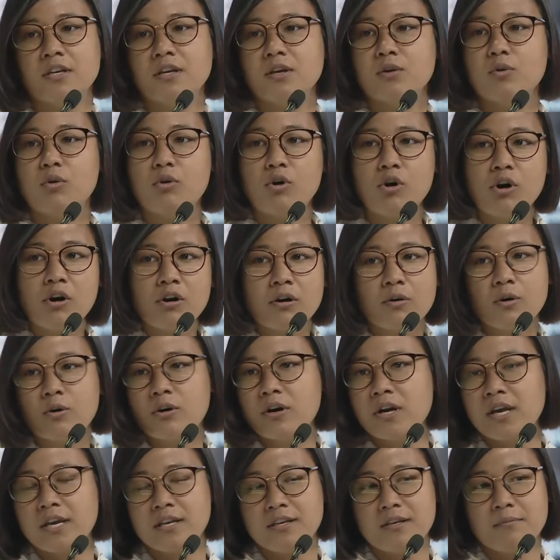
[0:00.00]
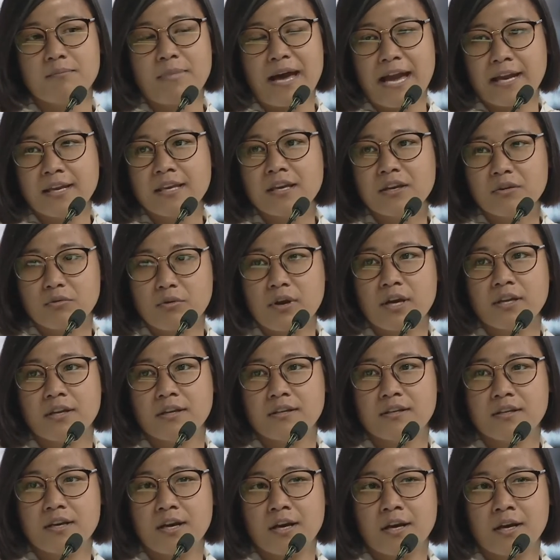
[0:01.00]
funding or any banking
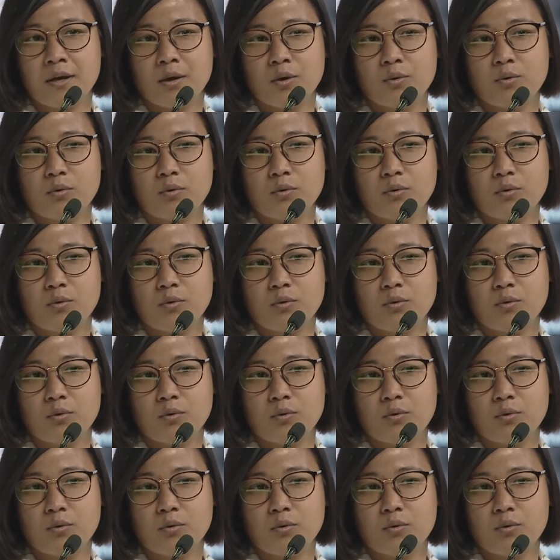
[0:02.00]
credit